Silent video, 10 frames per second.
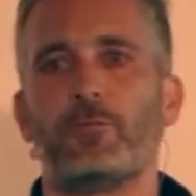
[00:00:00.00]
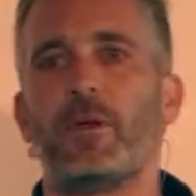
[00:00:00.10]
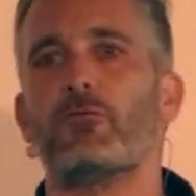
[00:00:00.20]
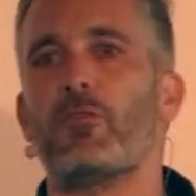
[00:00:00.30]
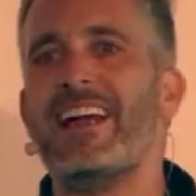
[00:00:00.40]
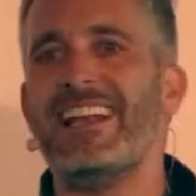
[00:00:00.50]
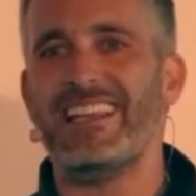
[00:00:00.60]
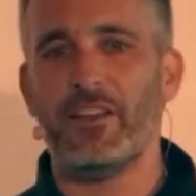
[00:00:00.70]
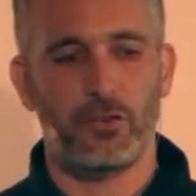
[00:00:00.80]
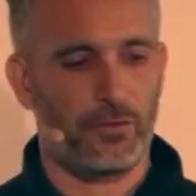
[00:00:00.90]
to be really
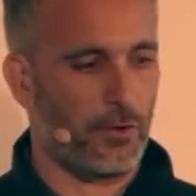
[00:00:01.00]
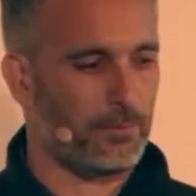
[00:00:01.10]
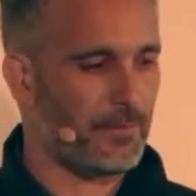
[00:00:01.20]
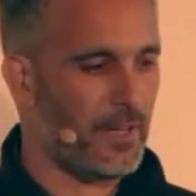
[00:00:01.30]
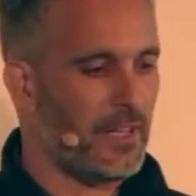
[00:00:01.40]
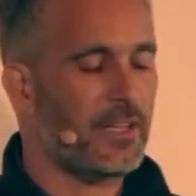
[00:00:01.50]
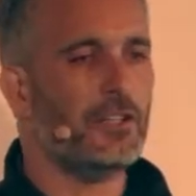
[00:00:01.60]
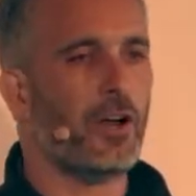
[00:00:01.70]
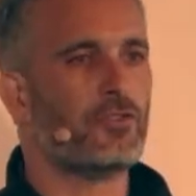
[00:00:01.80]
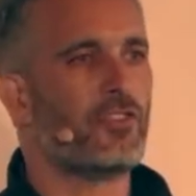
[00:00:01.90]
useful
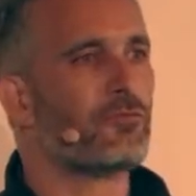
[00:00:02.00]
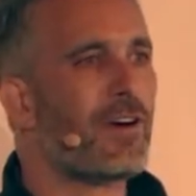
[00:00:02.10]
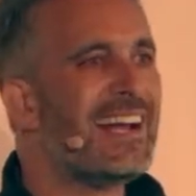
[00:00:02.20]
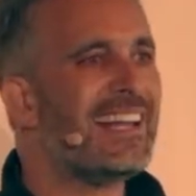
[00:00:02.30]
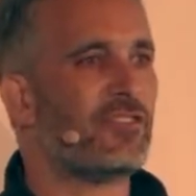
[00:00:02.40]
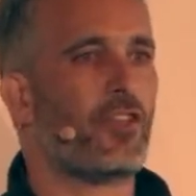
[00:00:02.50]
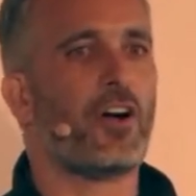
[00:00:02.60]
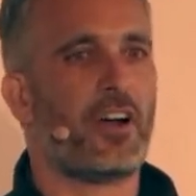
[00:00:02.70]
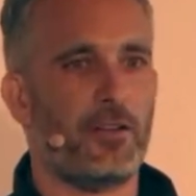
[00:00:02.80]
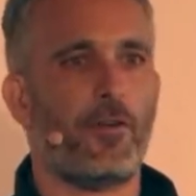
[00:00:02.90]
you know, to really
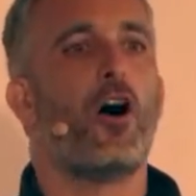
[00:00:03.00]
start kind of